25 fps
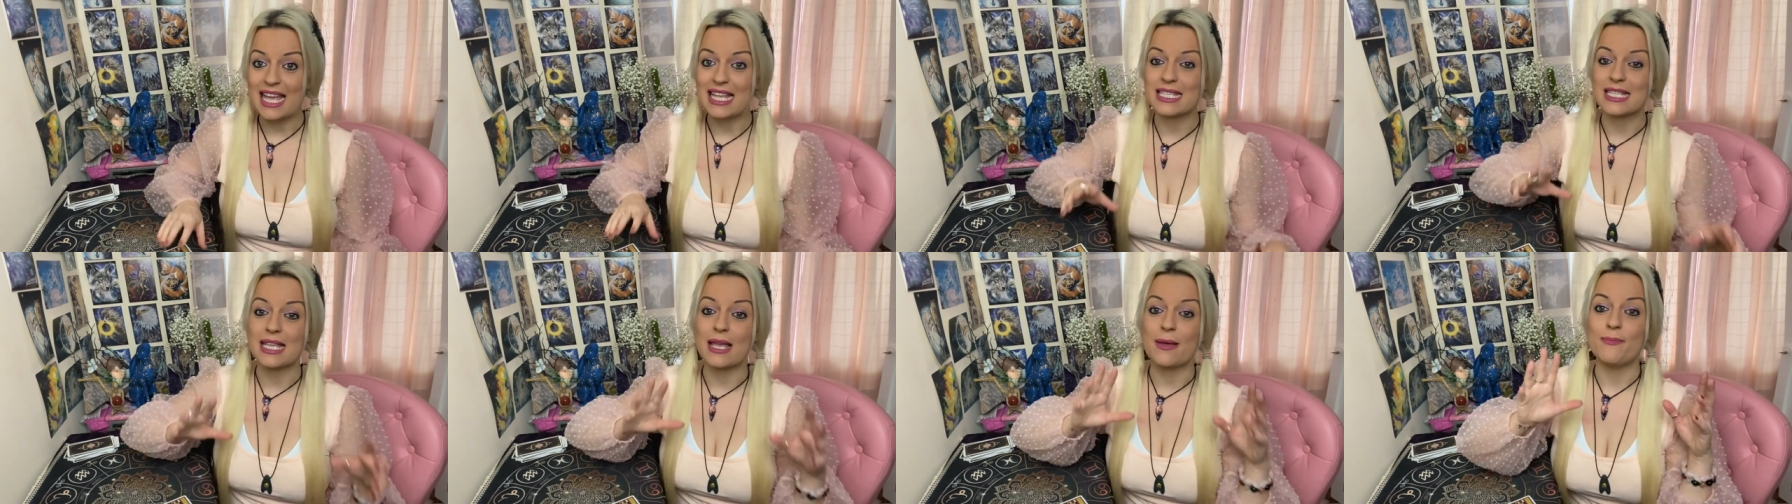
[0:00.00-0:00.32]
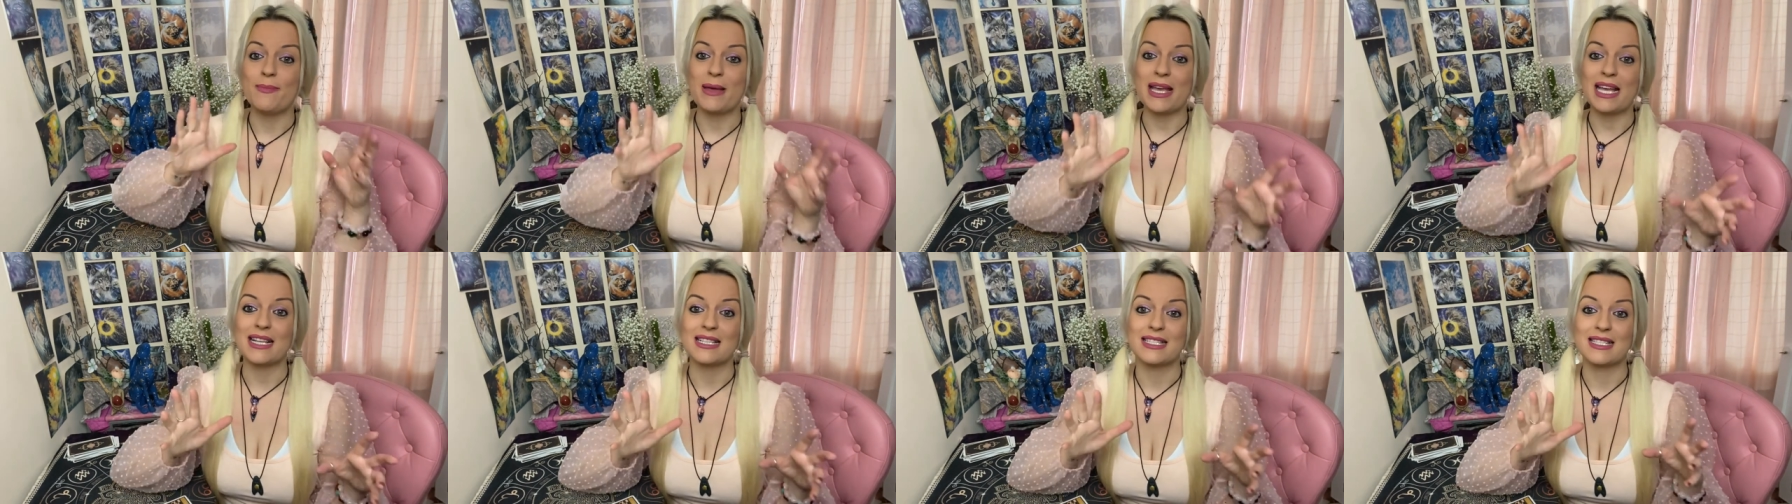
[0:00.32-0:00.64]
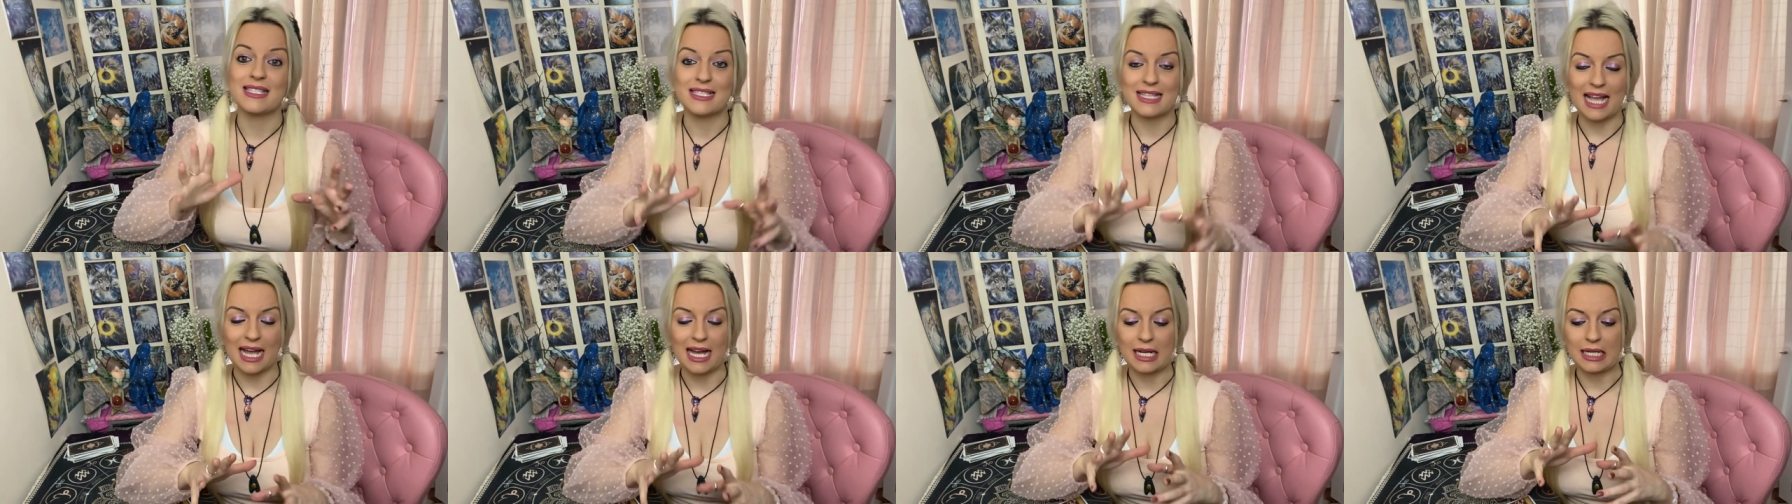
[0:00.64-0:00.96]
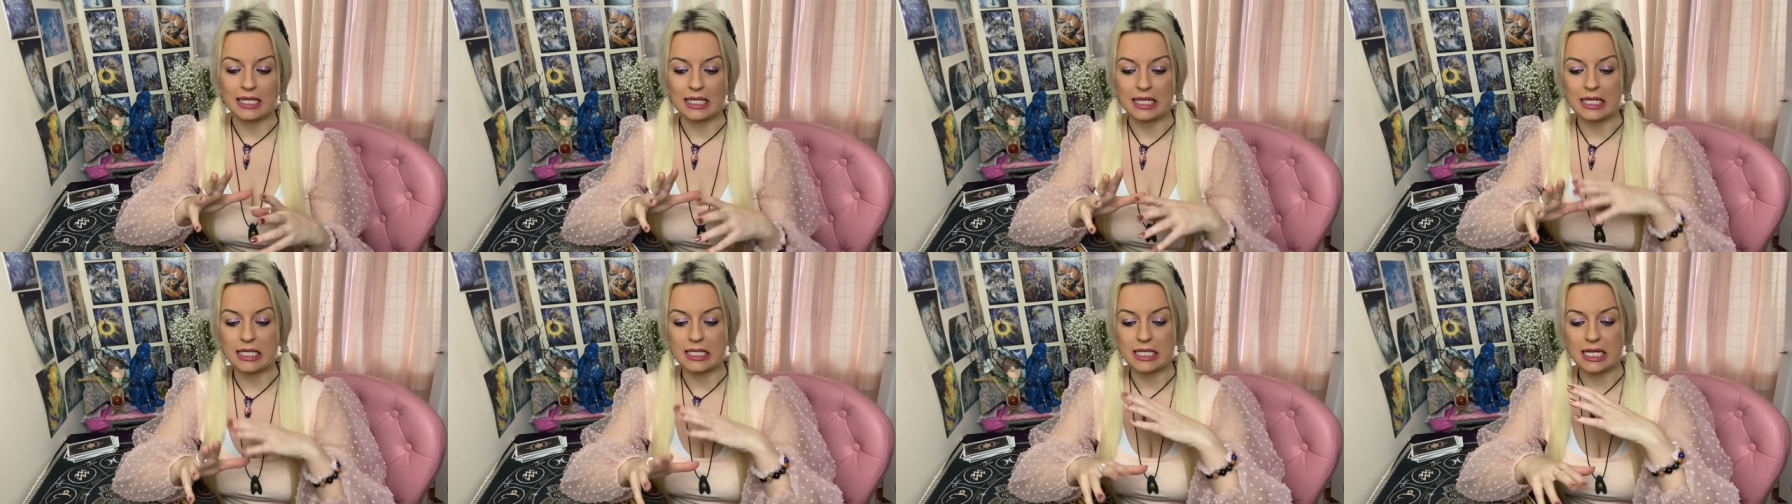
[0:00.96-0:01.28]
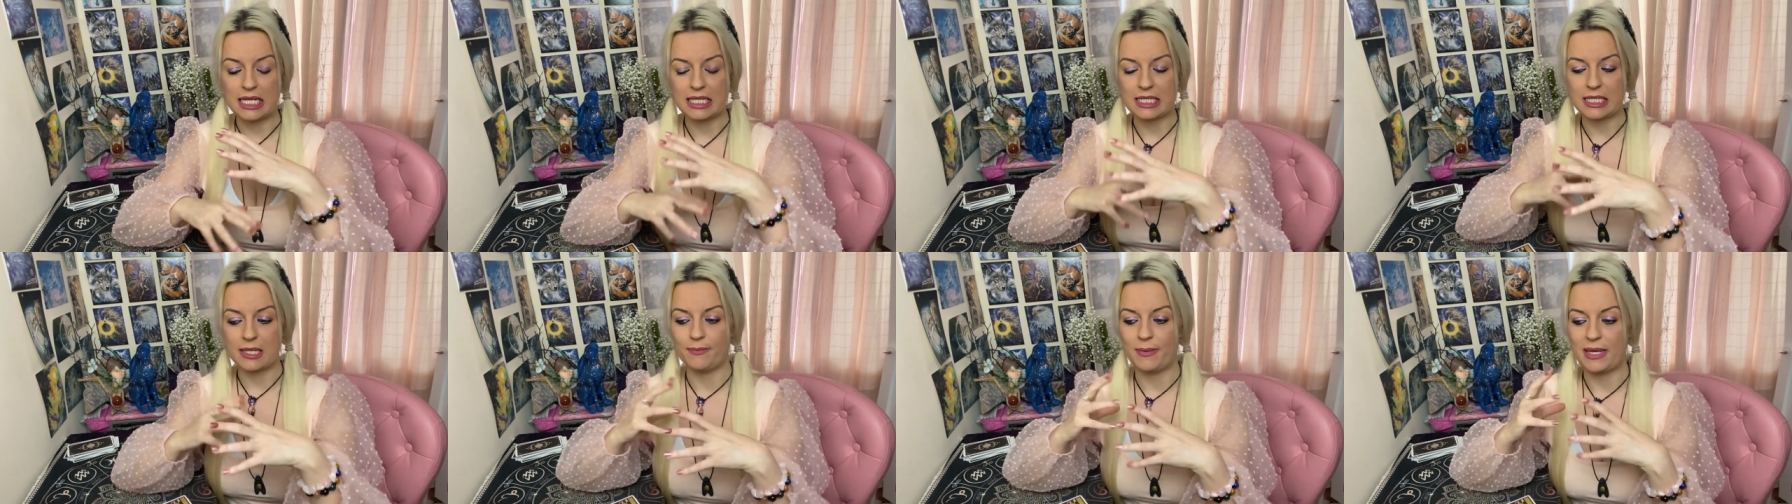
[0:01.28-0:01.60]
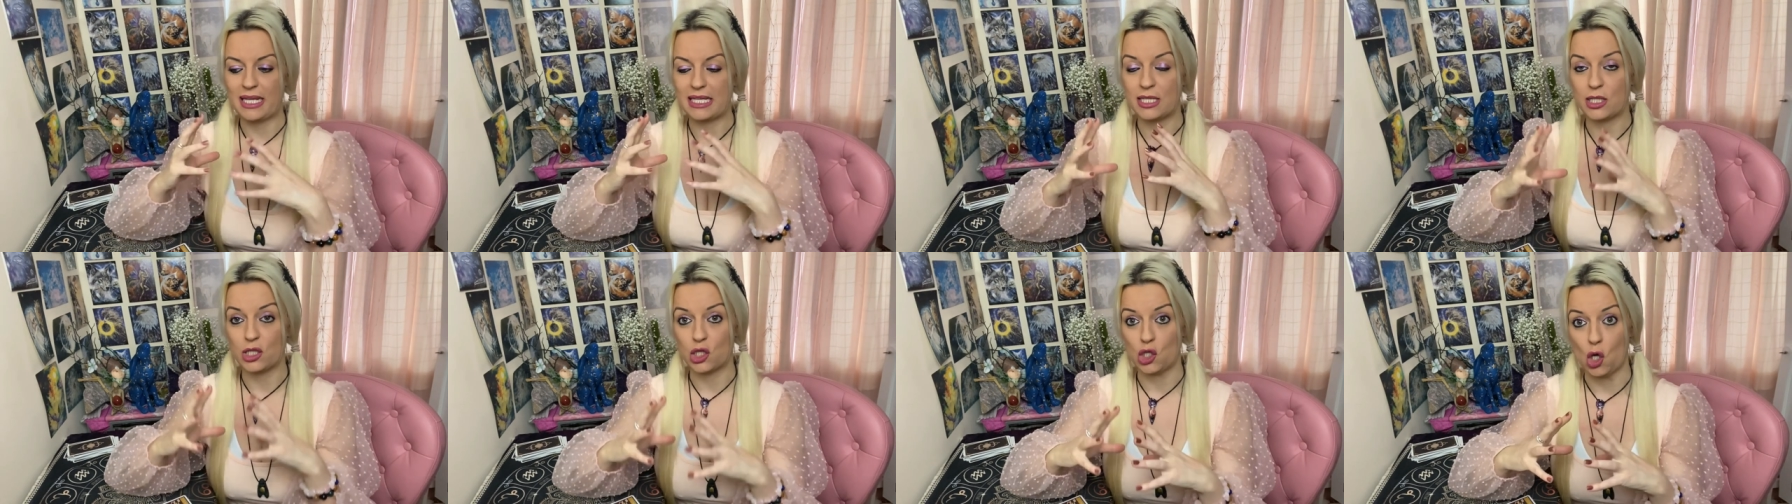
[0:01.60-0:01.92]
it's a bit stagnant, it's a
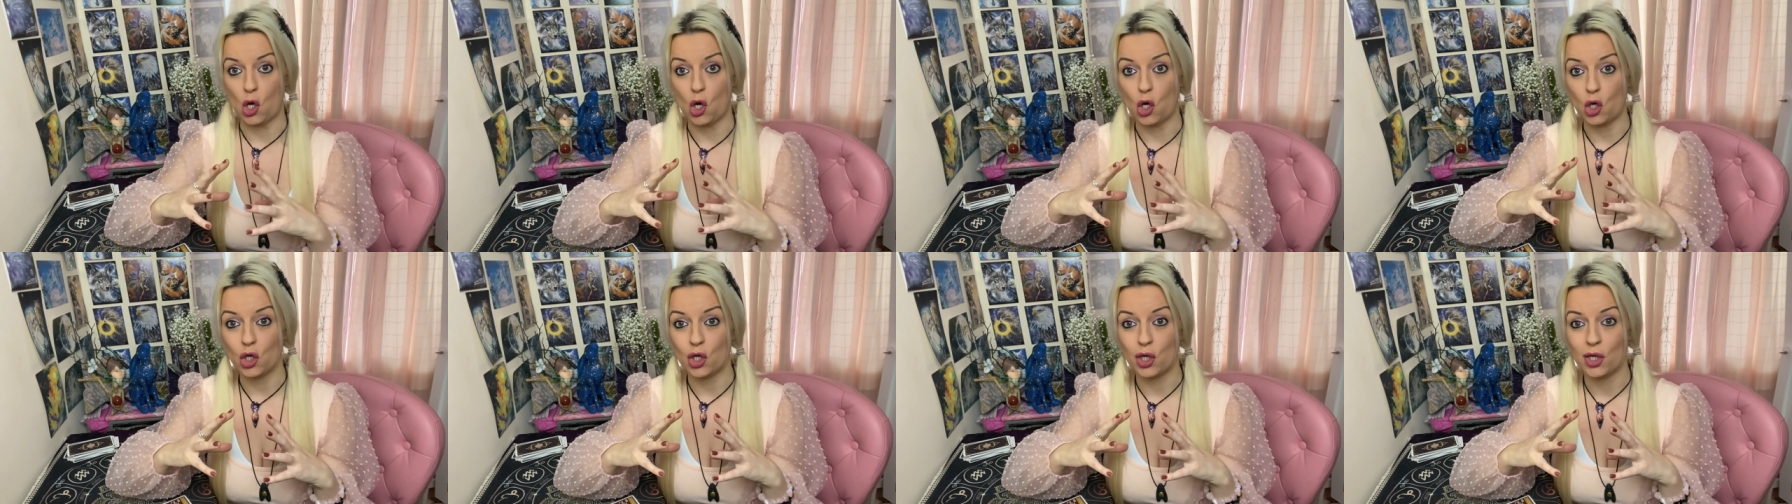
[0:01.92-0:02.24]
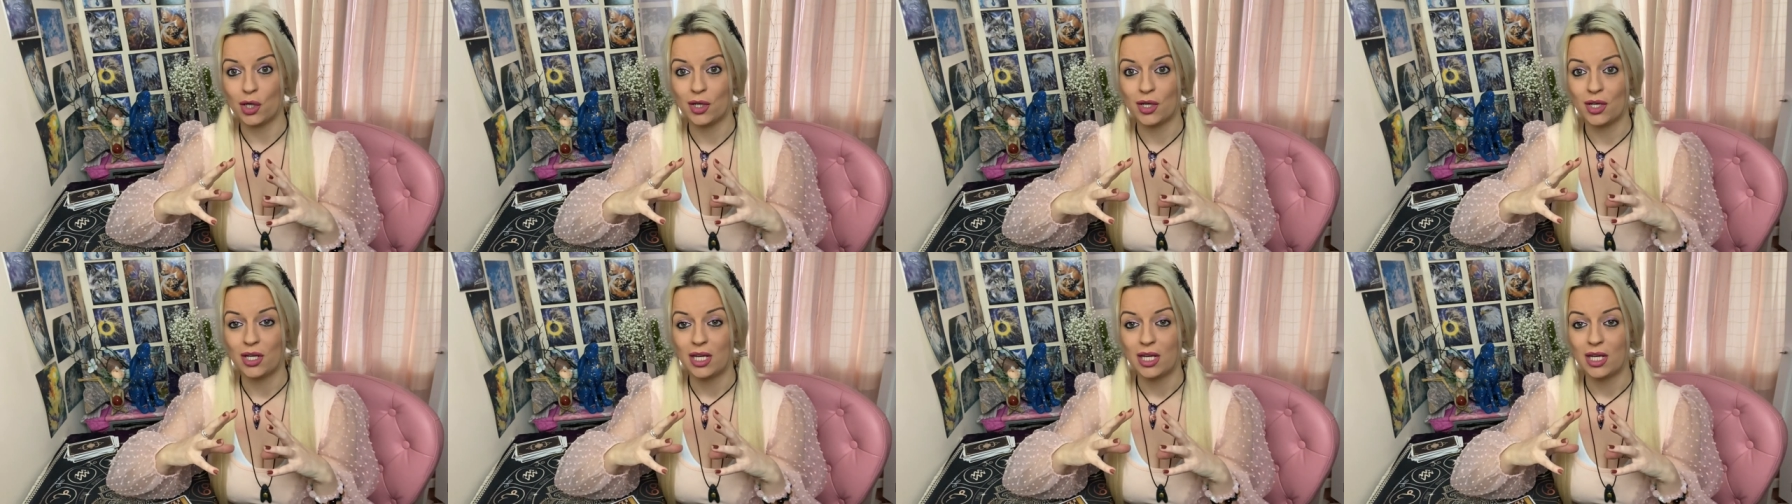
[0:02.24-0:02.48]
bit stuck.